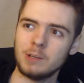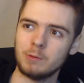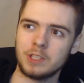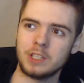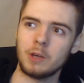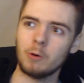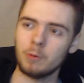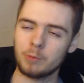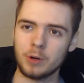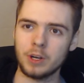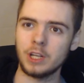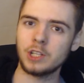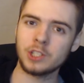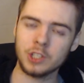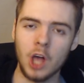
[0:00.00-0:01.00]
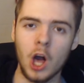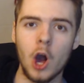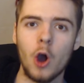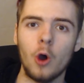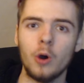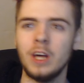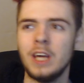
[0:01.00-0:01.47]
was going pretty
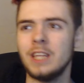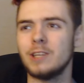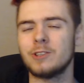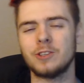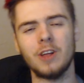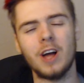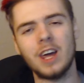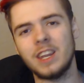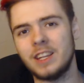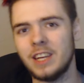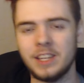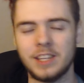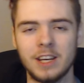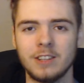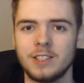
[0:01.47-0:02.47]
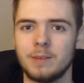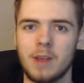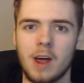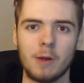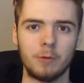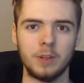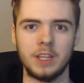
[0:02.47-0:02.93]
slow. There's a lot of details I'm
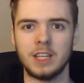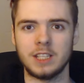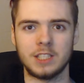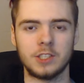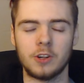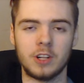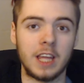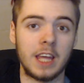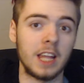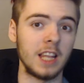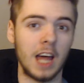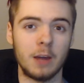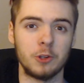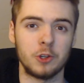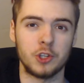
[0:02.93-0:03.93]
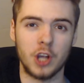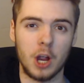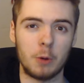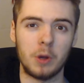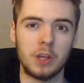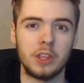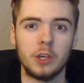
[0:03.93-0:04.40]
not really necessarily allowed to
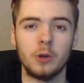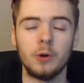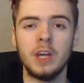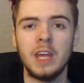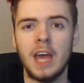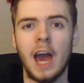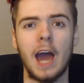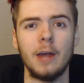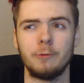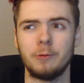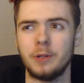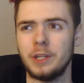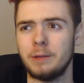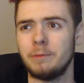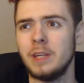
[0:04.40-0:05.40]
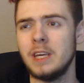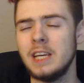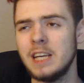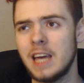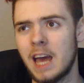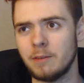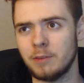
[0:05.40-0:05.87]
share with you. I really
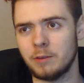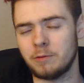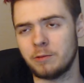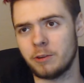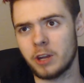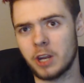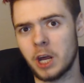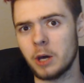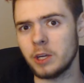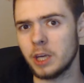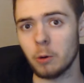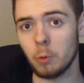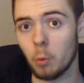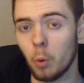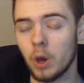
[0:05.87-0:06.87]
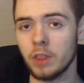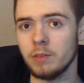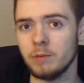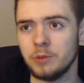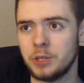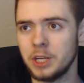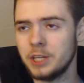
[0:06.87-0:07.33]
haven't figured out yet
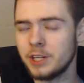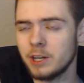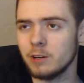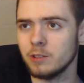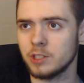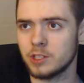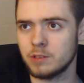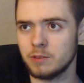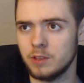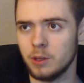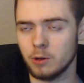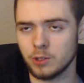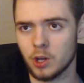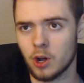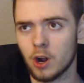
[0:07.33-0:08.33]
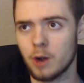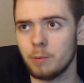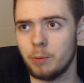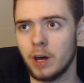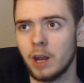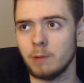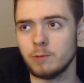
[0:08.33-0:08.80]
what details those are,
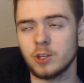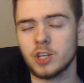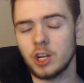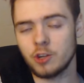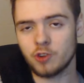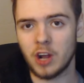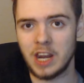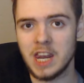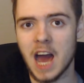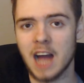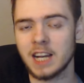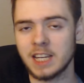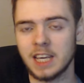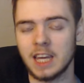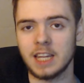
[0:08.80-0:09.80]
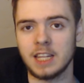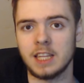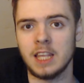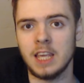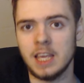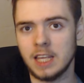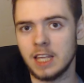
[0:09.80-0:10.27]
but I'm just gonna try not to get it,
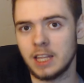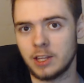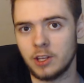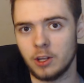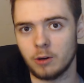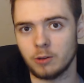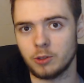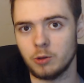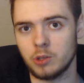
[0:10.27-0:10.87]
you know, too